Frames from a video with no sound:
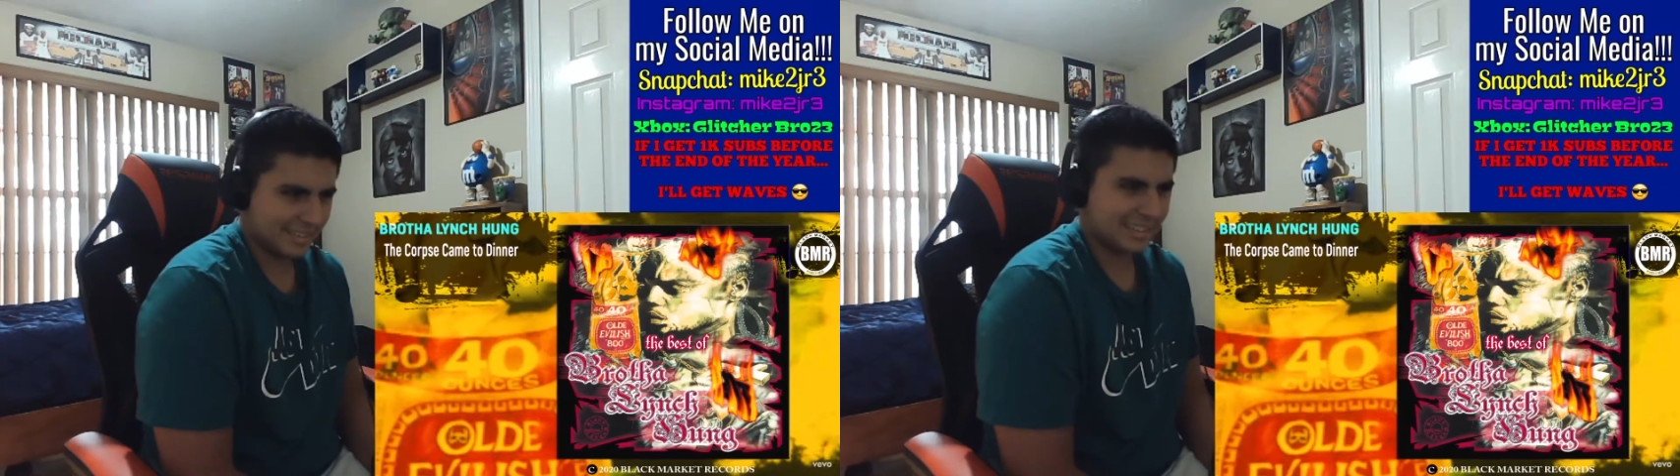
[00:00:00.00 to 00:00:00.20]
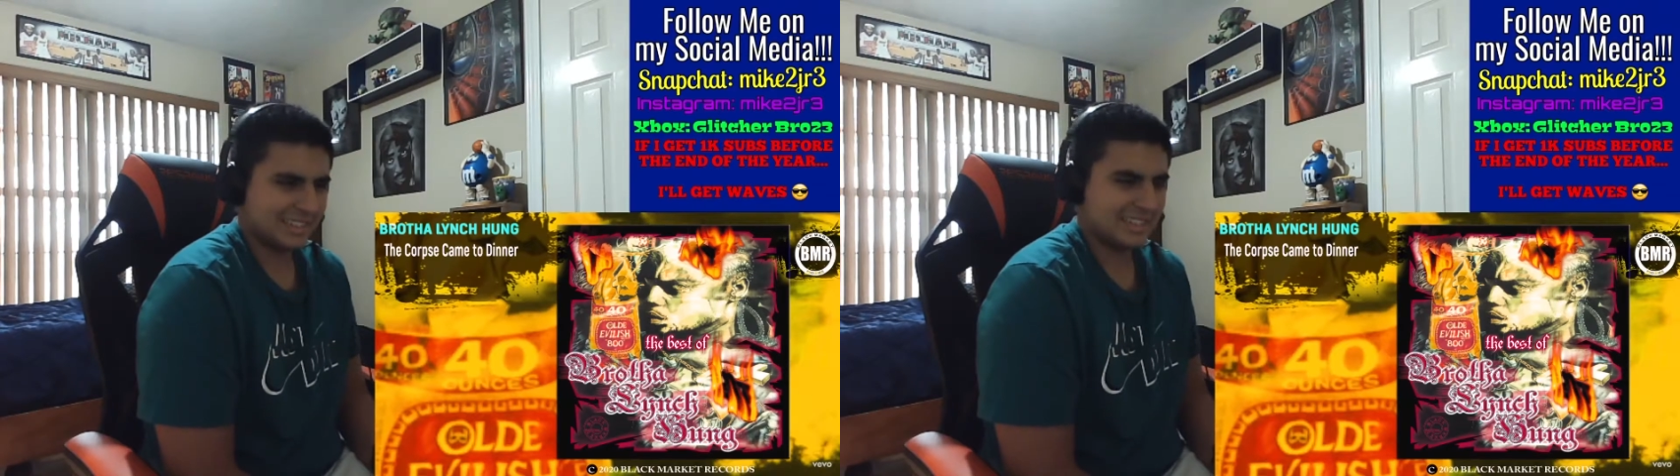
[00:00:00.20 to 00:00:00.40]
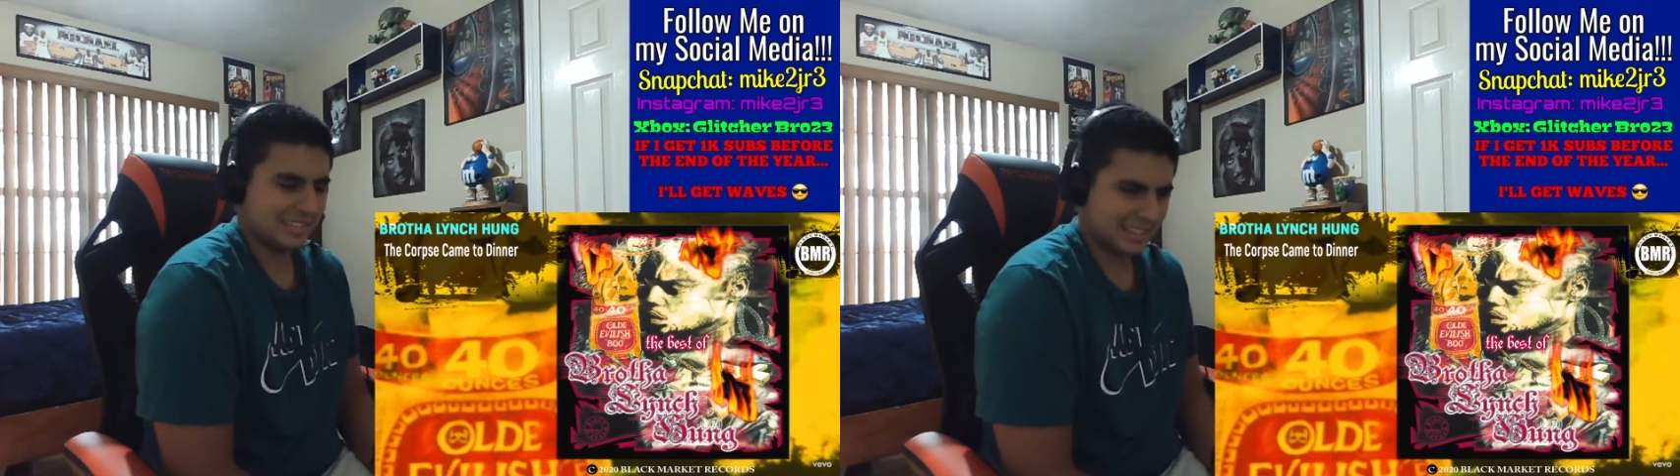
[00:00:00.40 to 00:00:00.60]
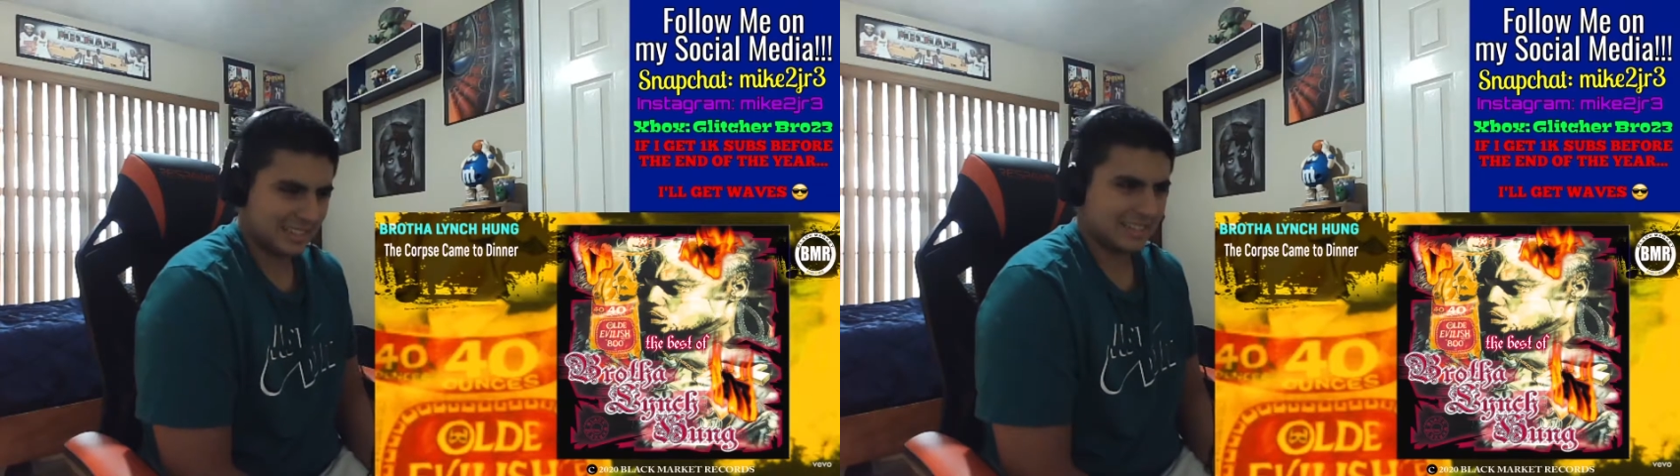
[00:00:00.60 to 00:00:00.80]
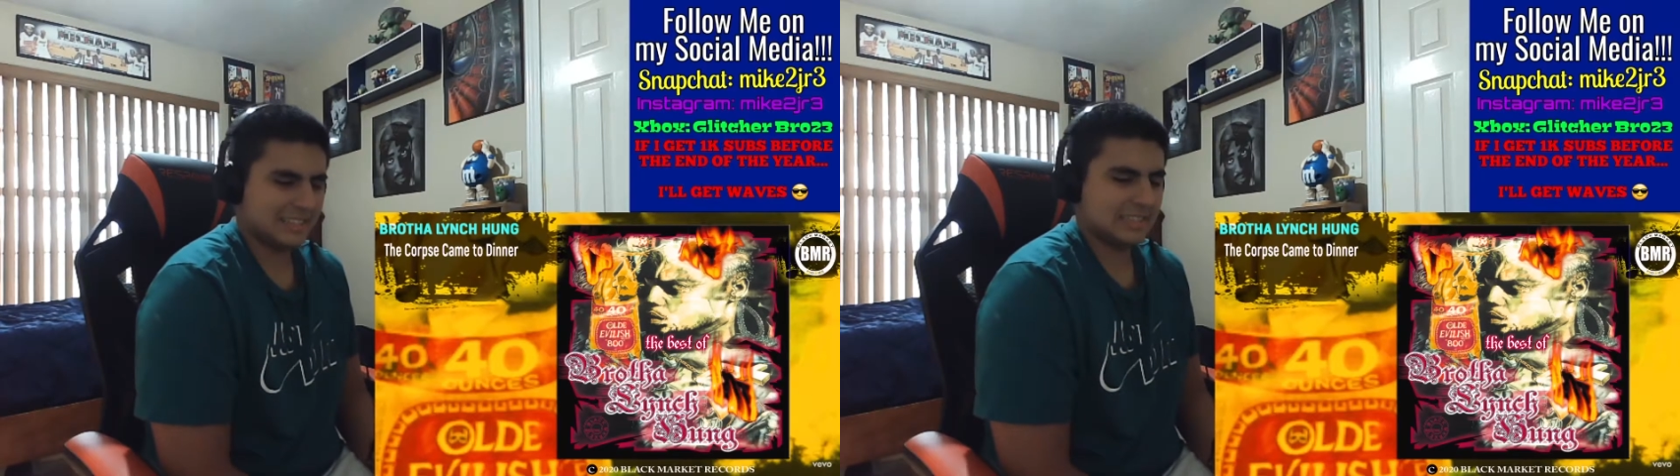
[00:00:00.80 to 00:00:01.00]
have a
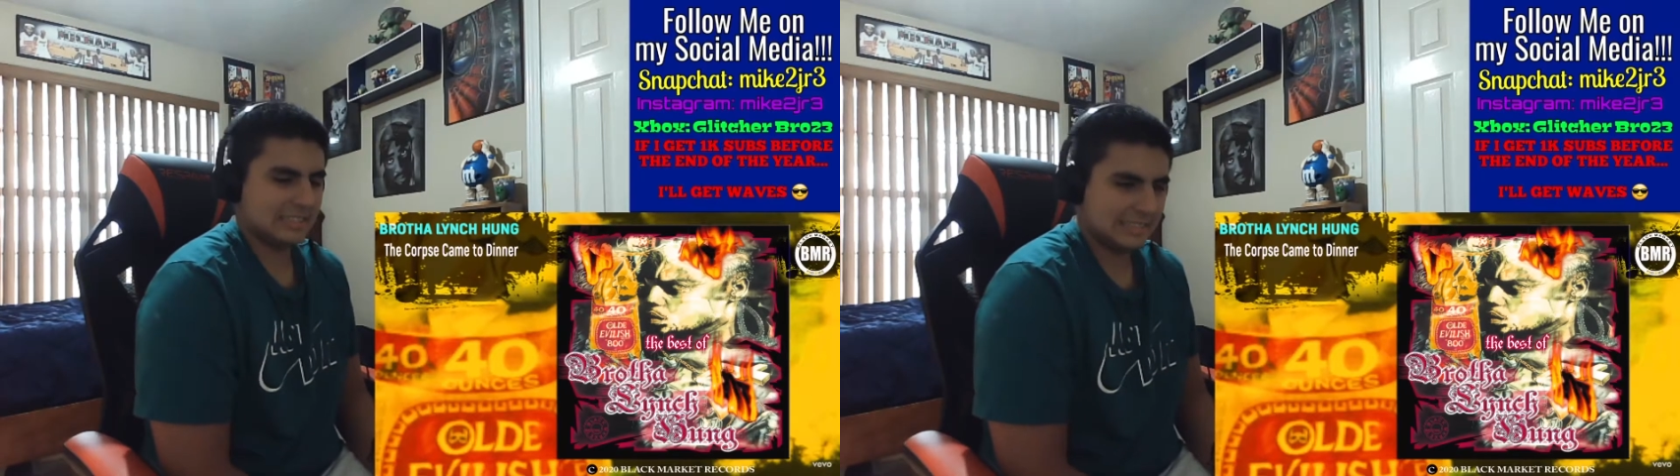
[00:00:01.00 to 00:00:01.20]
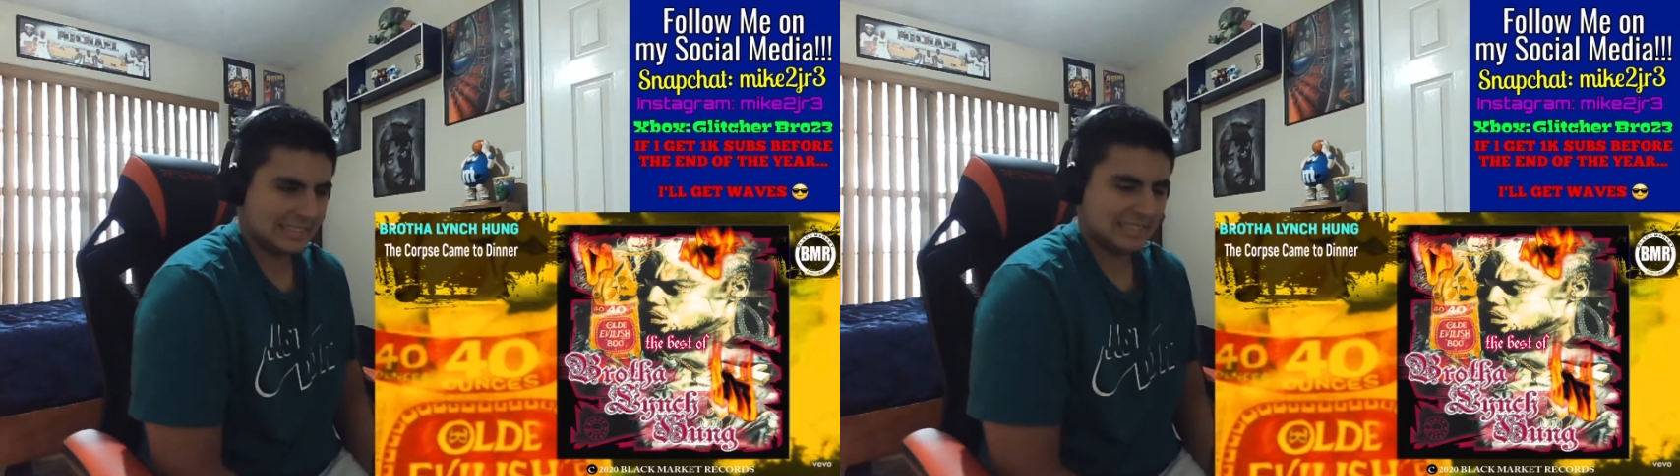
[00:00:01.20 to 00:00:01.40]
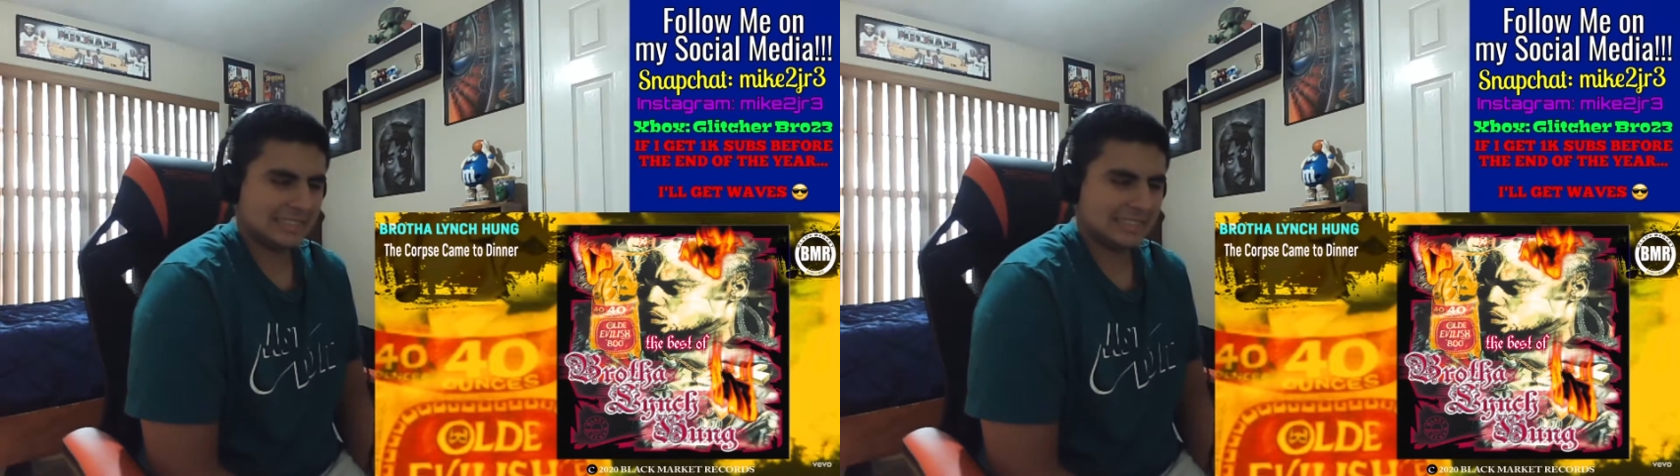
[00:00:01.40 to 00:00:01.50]
t-shirt like that.